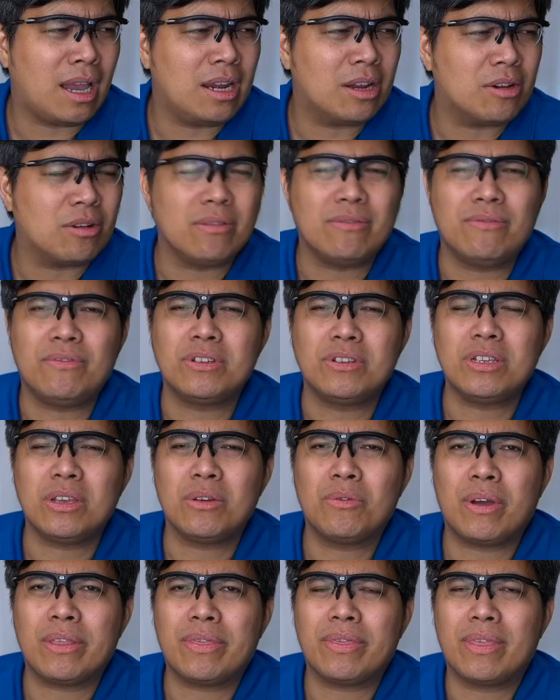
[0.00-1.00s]
of confusing
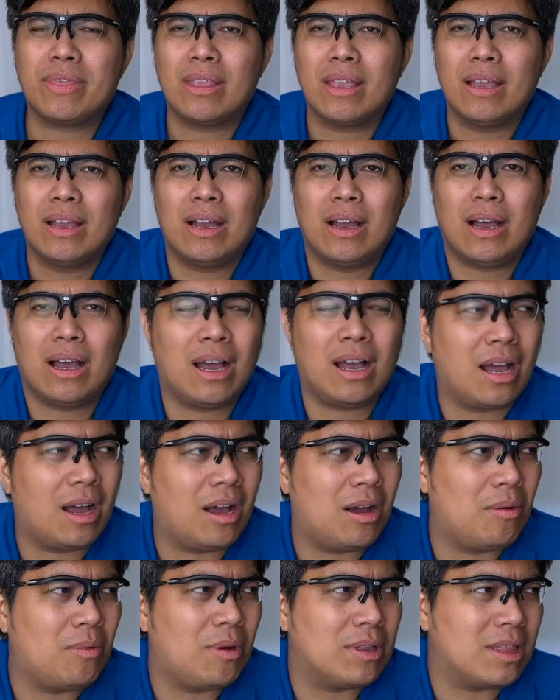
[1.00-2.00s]
what
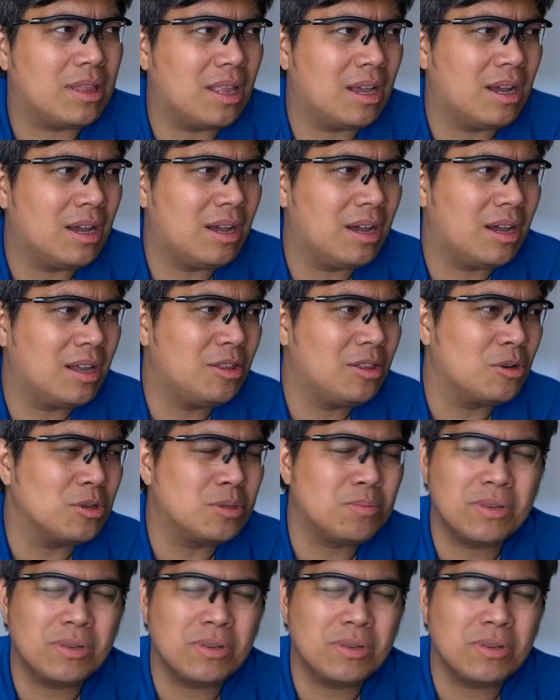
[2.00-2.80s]
those